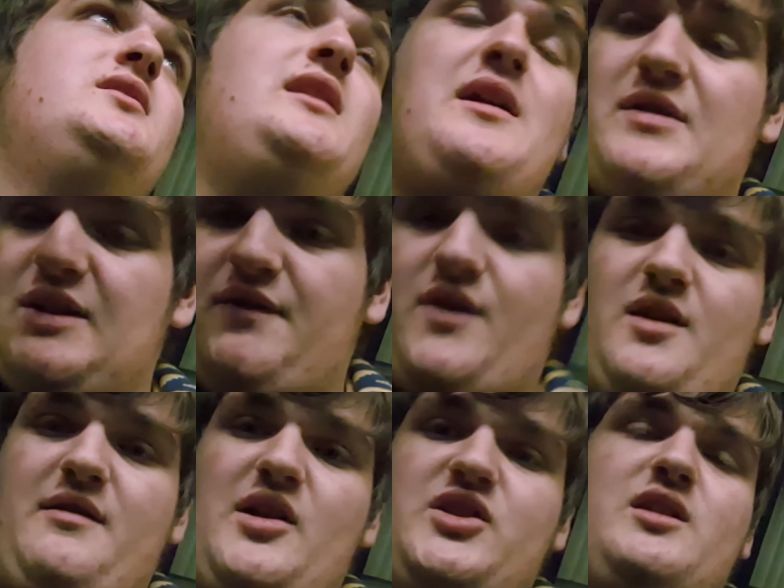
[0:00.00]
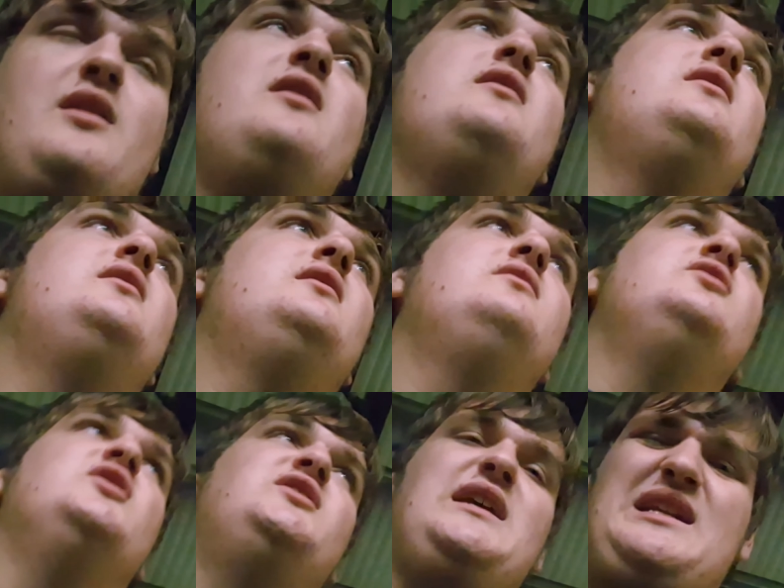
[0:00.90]
There is a fire engine.
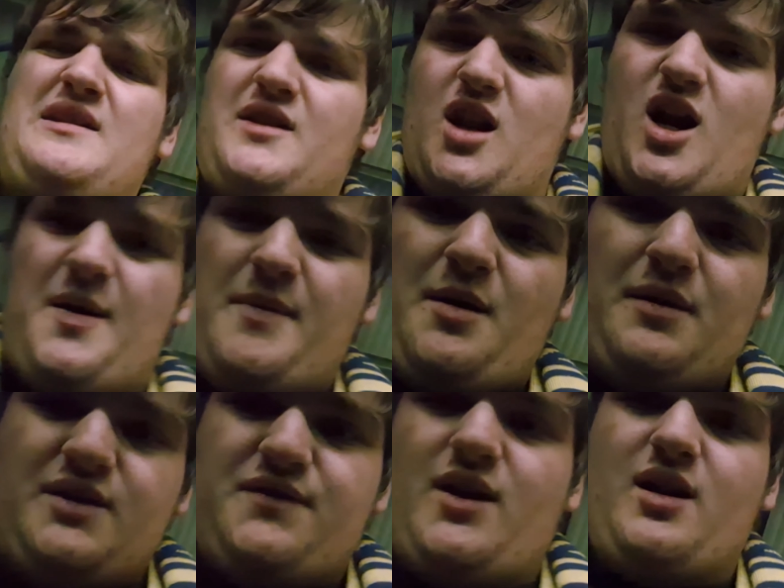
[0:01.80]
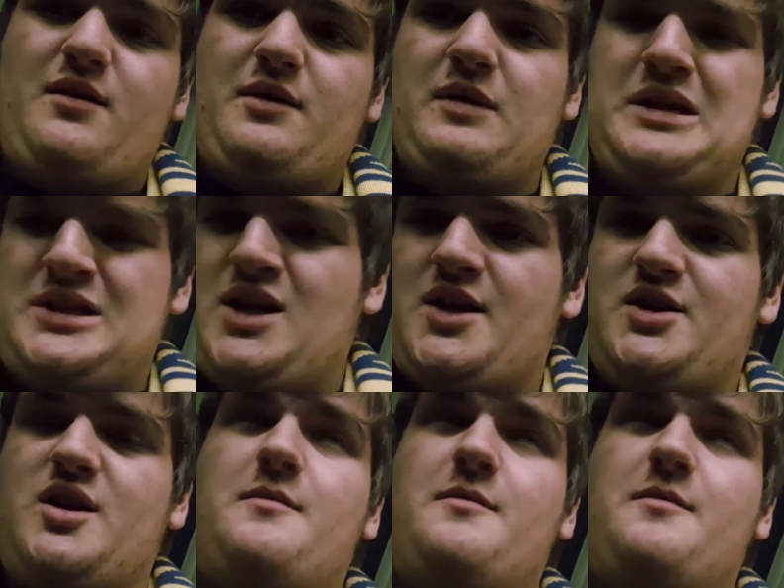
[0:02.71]
Just sit in the car park, it's fine, but there's lights.